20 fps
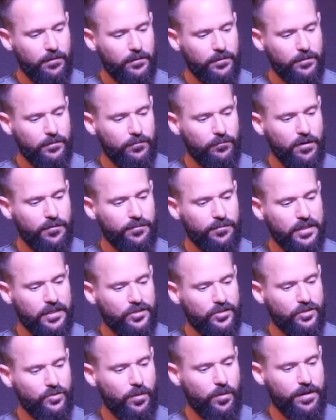
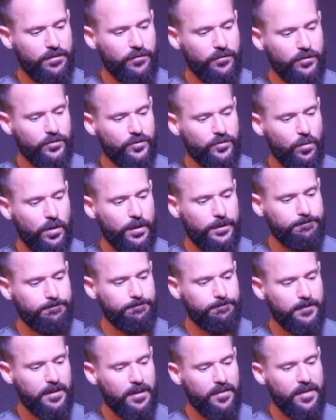Revelation 20, verse 1.
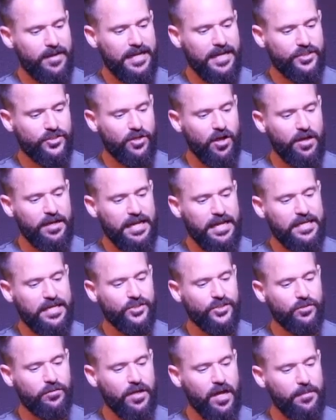Then I saw an
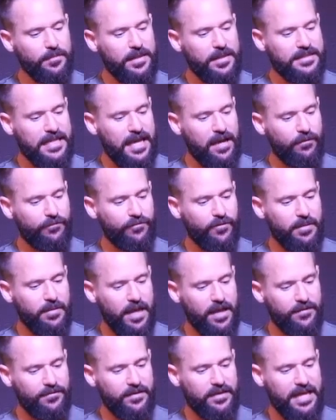angel coming down from
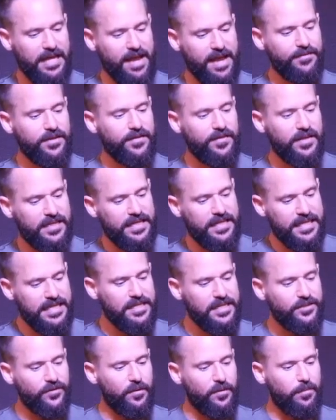heaven, having the key
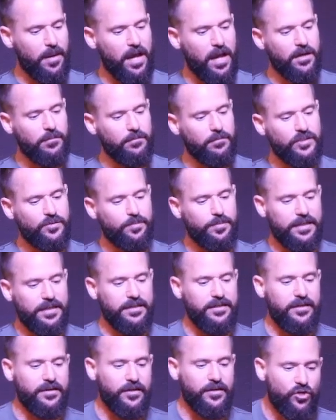to the bottomless pit
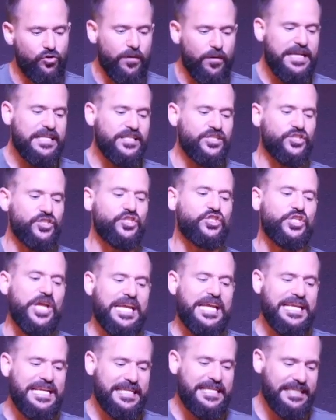and a great
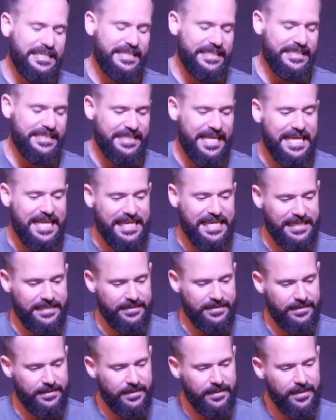chain in his hand.
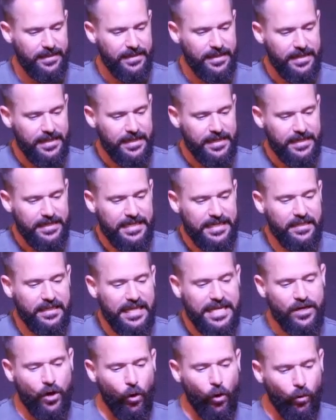He
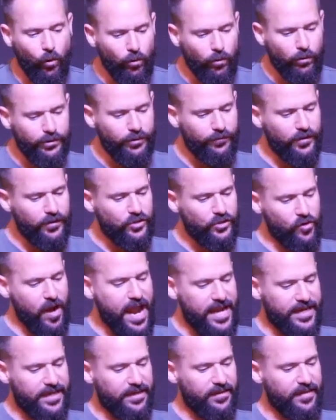laid hold of the
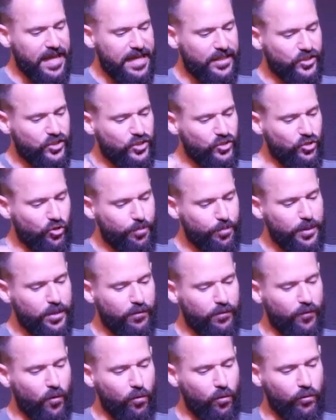dragon, that serpent
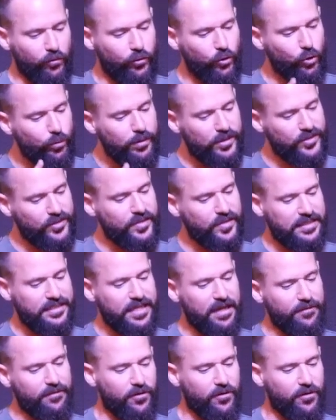of old, who is the devil